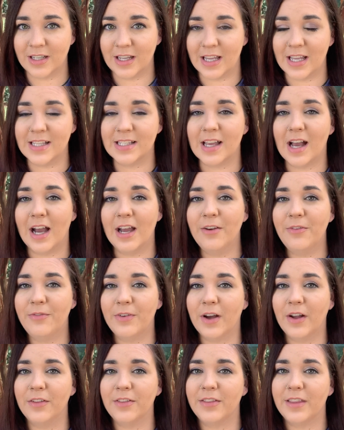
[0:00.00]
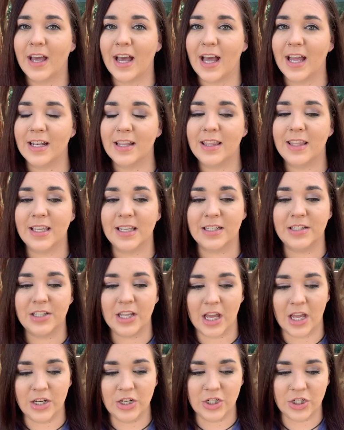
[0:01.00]
is I felt that the
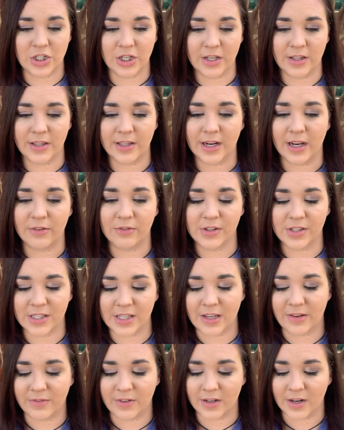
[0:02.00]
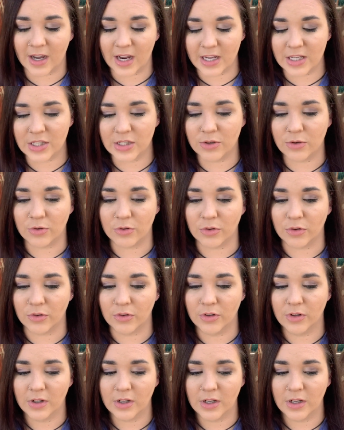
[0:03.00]
attention that I received in high school,